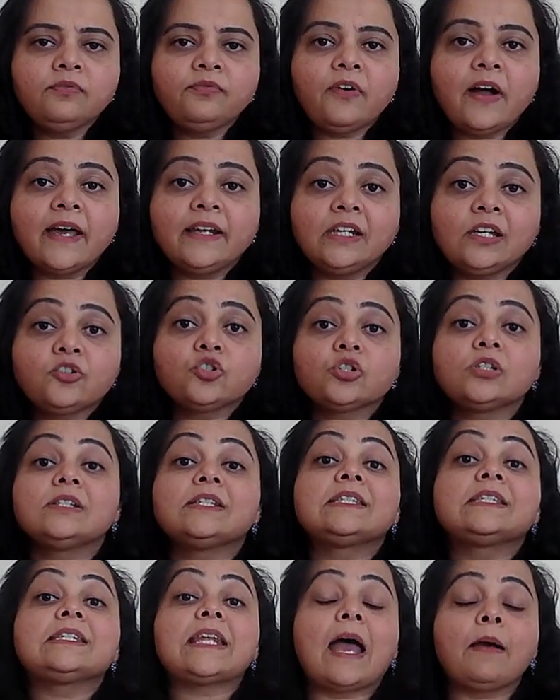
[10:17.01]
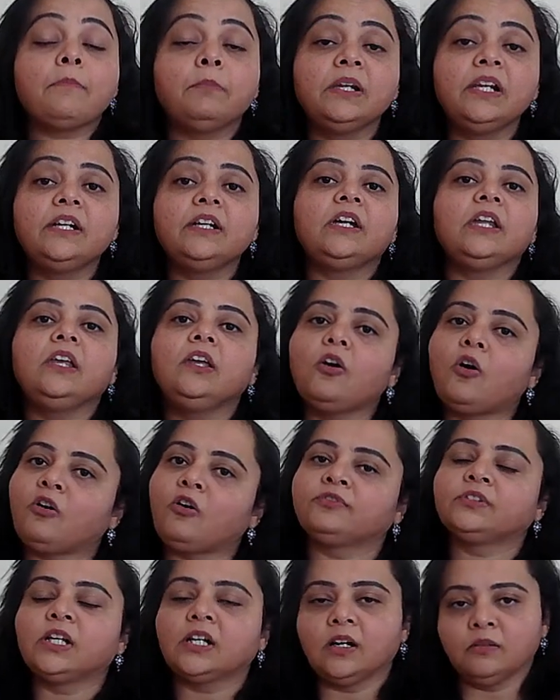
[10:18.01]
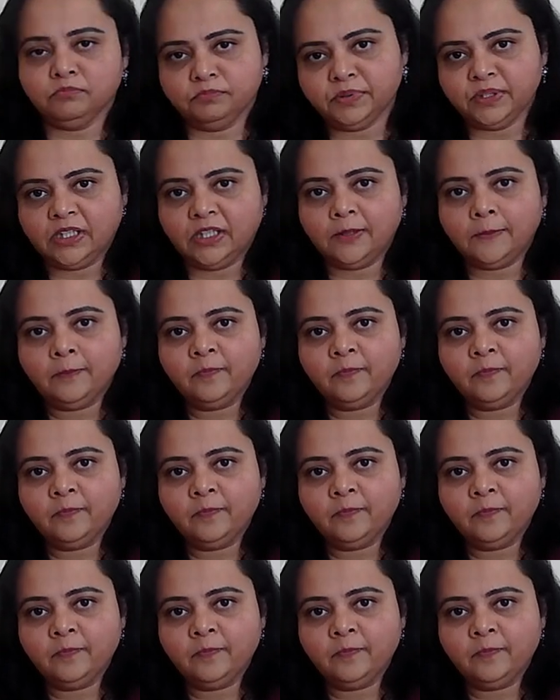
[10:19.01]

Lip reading: financial stability of the company.